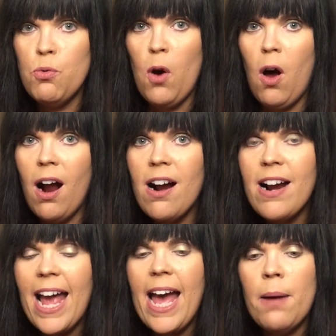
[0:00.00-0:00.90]

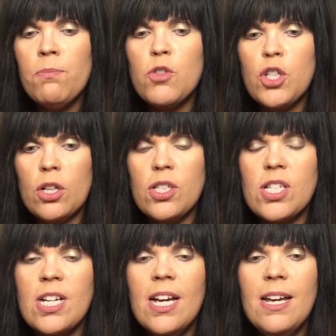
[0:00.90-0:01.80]
far. Just